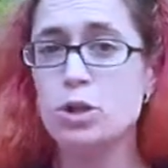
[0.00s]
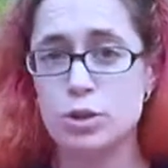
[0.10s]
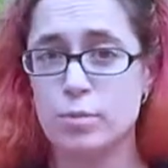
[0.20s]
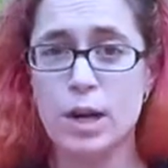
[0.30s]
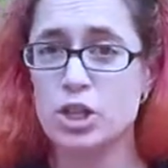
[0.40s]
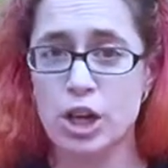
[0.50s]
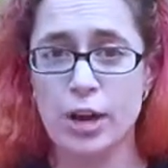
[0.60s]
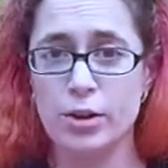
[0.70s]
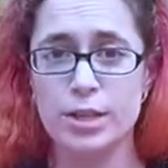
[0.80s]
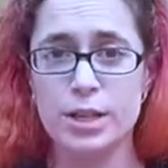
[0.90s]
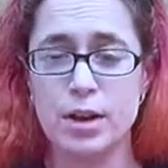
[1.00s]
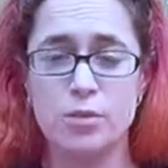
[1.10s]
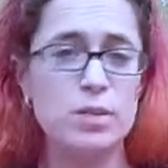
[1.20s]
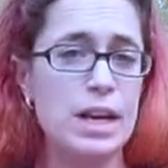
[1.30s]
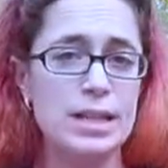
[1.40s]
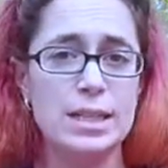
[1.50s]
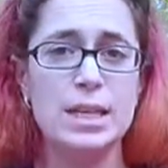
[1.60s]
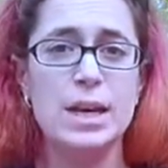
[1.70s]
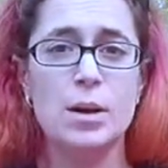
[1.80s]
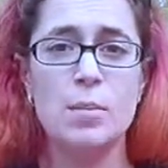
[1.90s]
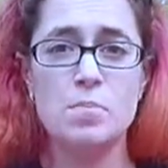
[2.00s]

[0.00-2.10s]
not burned incessantly this year.